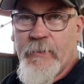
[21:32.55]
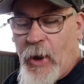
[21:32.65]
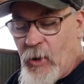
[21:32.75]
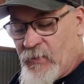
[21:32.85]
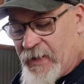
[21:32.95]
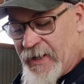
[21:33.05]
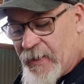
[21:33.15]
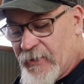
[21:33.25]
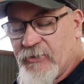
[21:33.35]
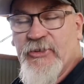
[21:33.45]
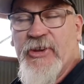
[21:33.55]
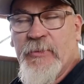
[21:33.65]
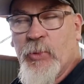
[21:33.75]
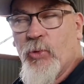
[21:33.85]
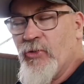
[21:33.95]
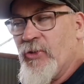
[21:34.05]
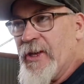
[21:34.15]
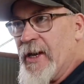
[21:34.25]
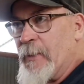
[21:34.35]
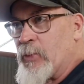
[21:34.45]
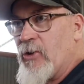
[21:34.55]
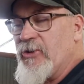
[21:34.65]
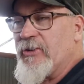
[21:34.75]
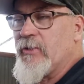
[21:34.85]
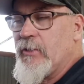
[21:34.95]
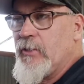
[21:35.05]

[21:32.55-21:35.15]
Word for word: hopefully another step towards the uh, project.